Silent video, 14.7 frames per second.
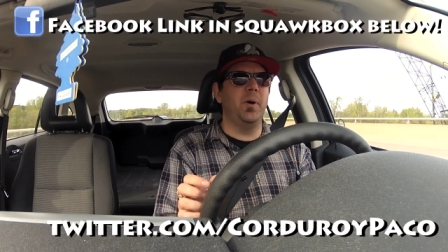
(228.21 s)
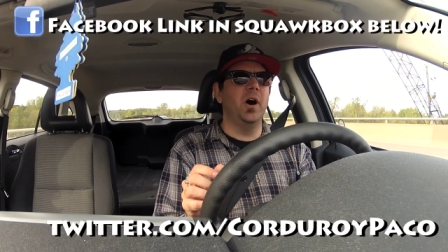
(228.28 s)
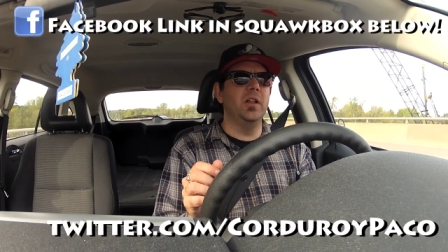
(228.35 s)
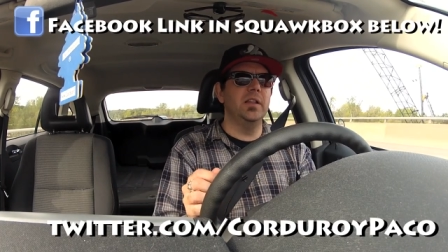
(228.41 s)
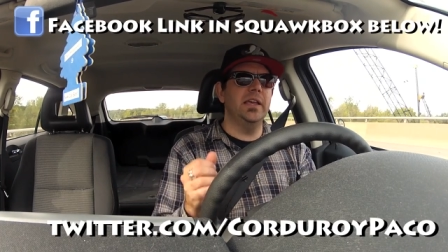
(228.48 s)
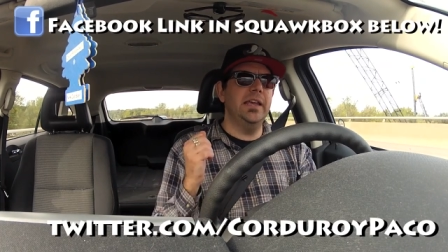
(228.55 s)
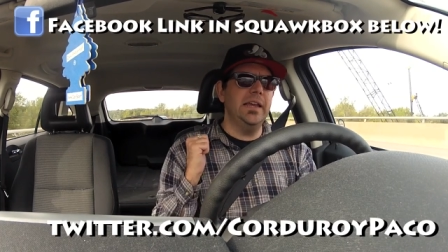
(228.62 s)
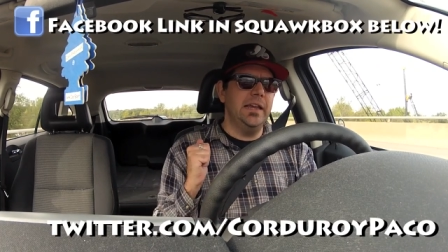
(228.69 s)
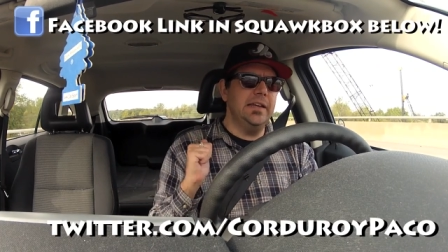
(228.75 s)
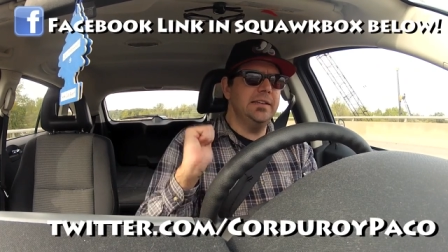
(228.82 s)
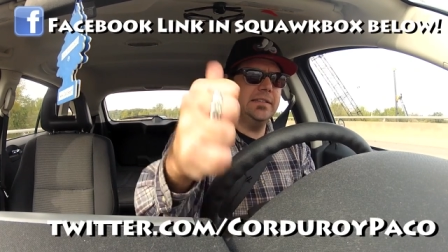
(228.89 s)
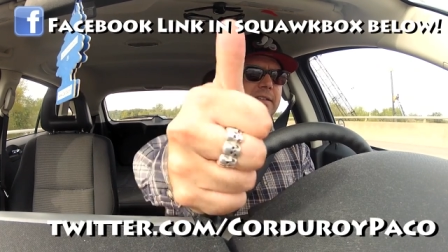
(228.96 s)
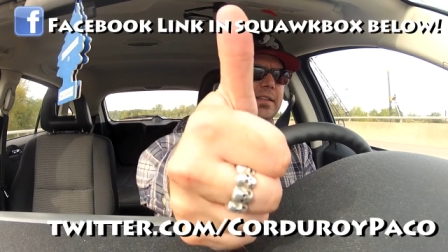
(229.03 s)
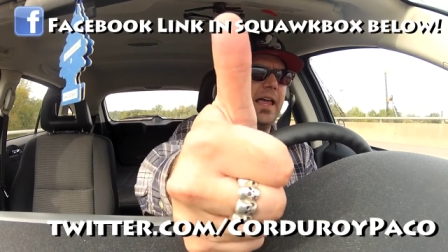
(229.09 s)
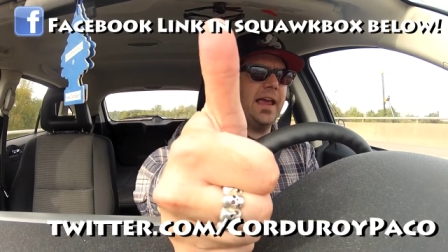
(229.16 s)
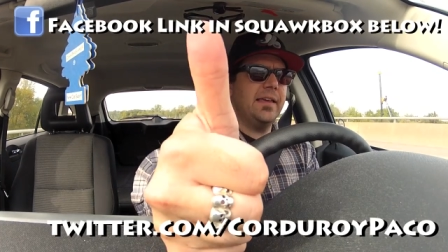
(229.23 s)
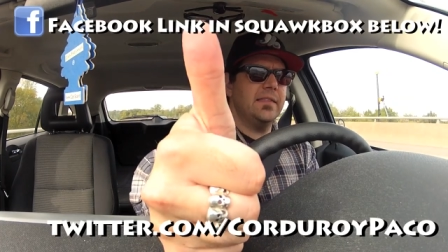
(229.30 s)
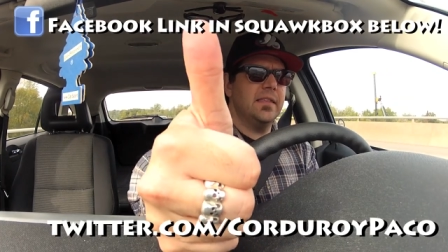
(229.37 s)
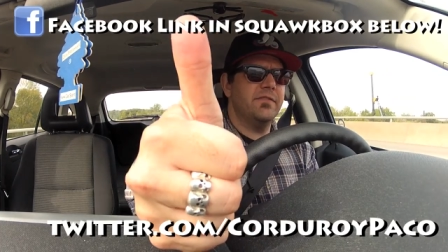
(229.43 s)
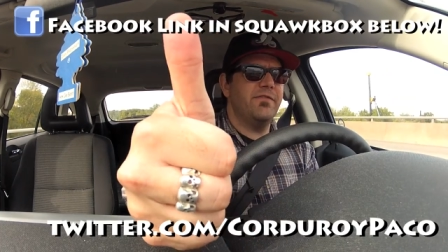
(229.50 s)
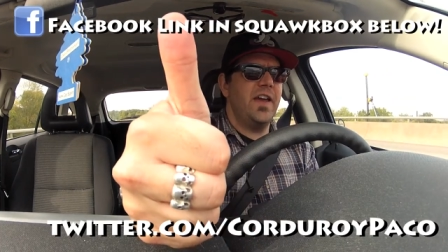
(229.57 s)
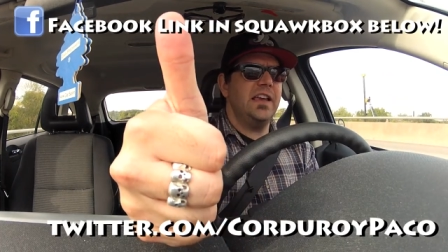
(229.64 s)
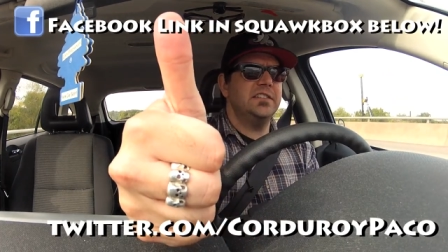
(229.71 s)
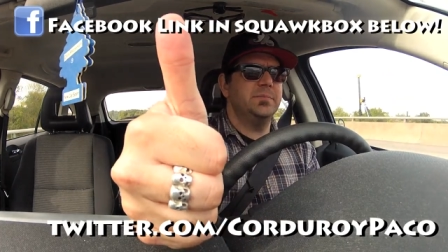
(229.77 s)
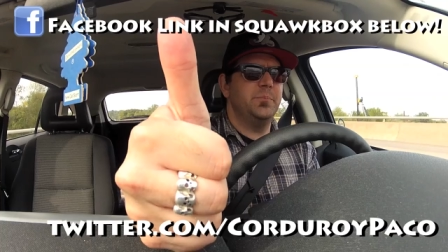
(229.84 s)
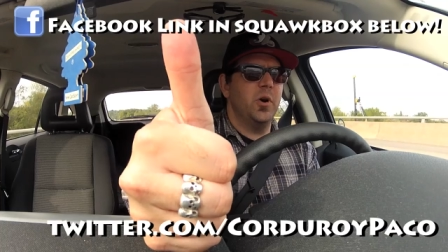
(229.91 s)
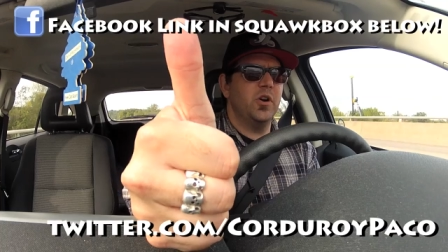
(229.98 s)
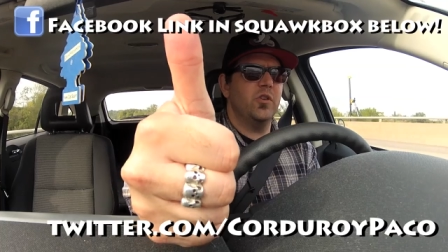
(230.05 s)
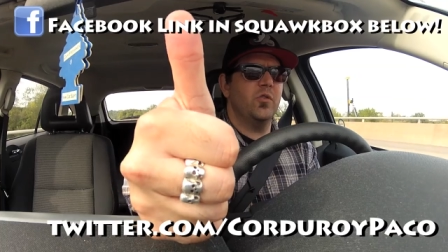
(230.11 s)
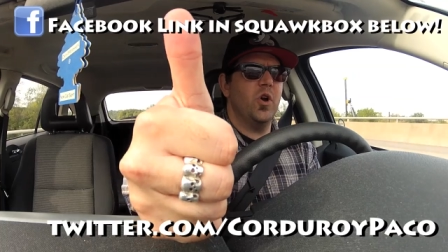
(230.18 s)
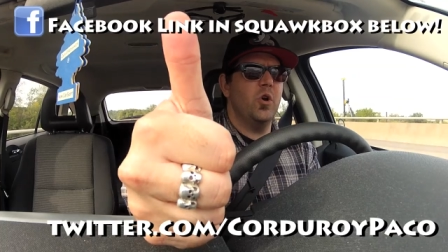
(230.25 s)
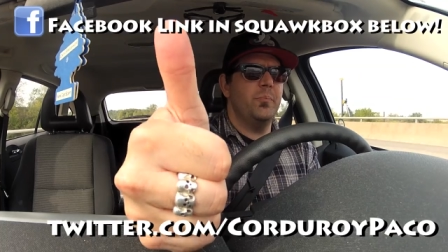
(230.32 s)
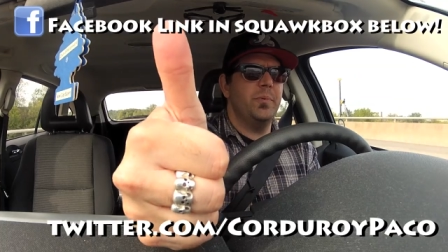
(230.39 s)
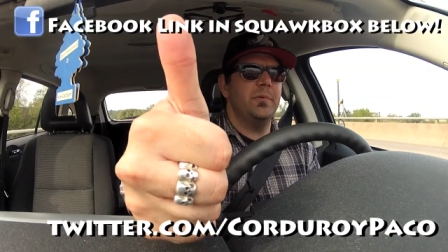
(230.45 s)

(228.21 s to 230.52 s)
please like the Facebook group.